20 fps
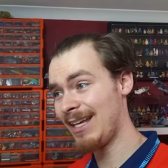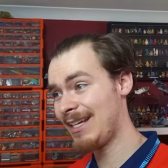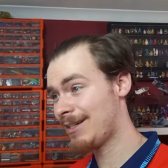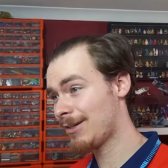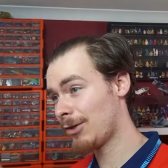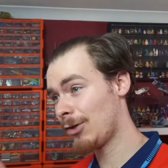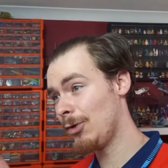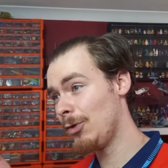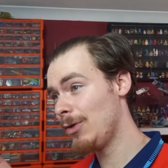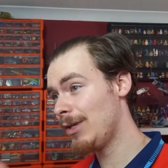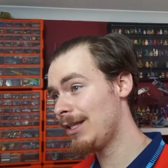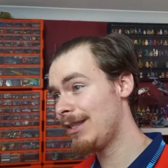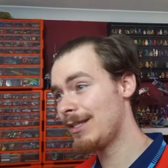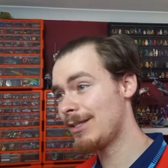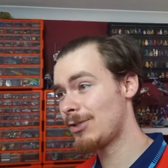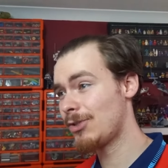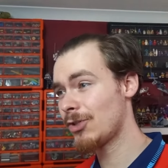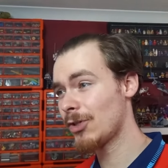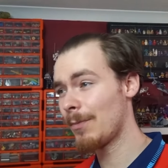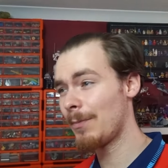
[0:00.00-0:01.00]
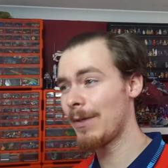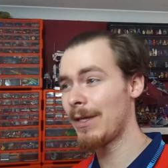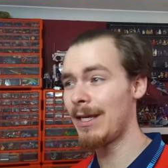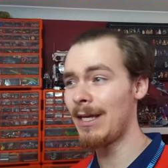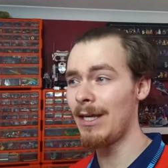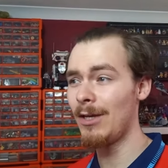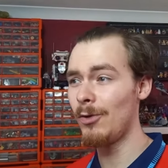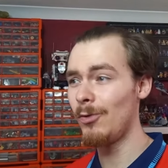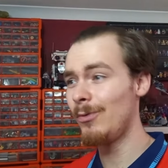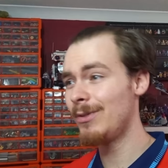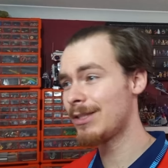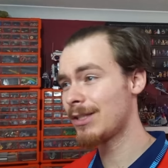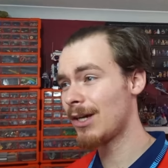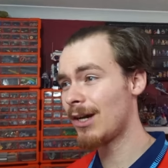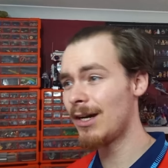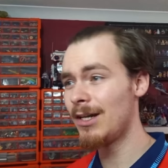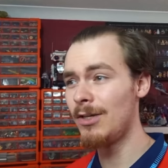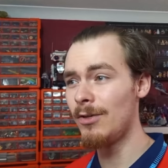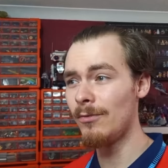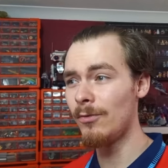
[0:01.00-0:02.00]
including this chopper here, who is
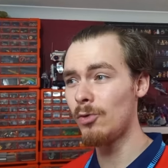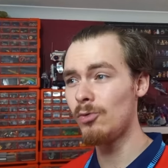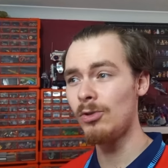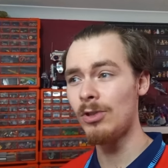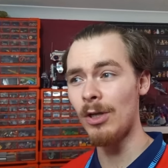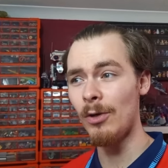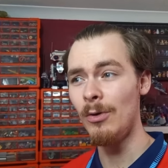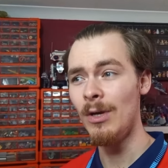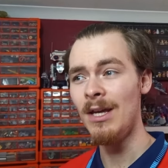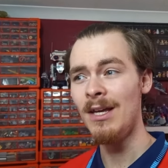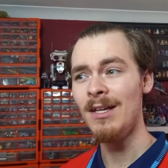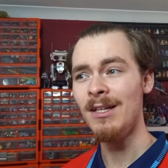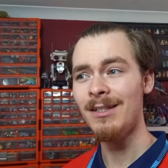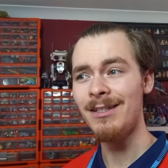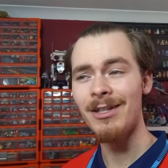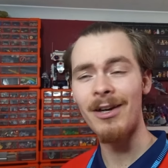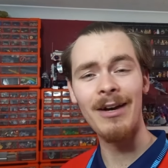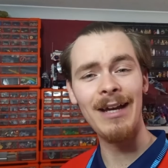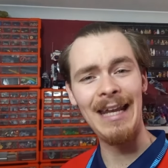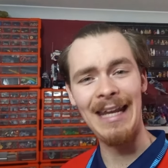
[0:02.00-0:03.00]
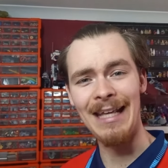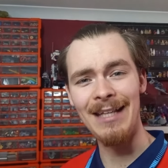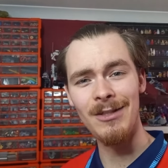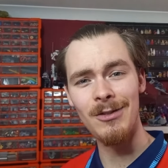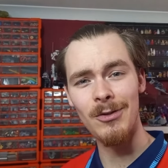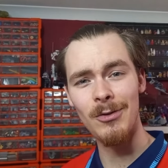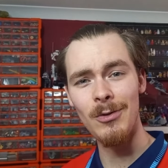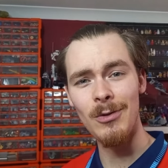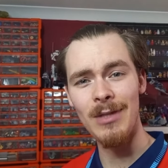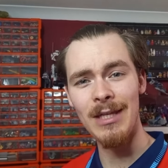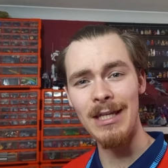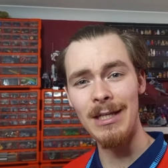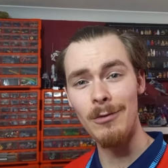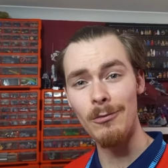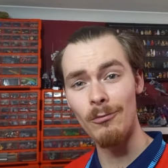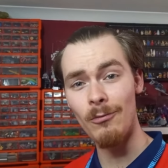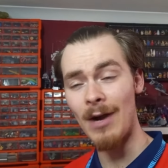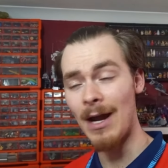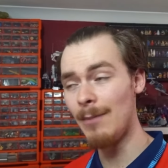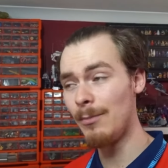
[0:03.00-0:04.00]
kind of also tied into the
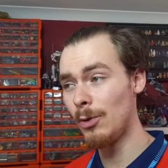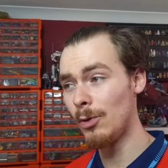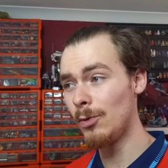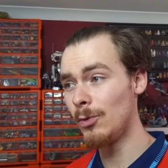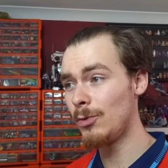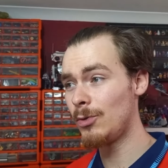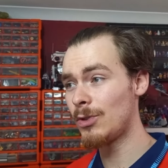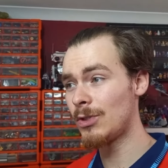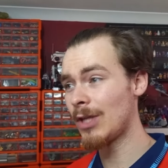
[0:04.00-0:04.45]
Rebels.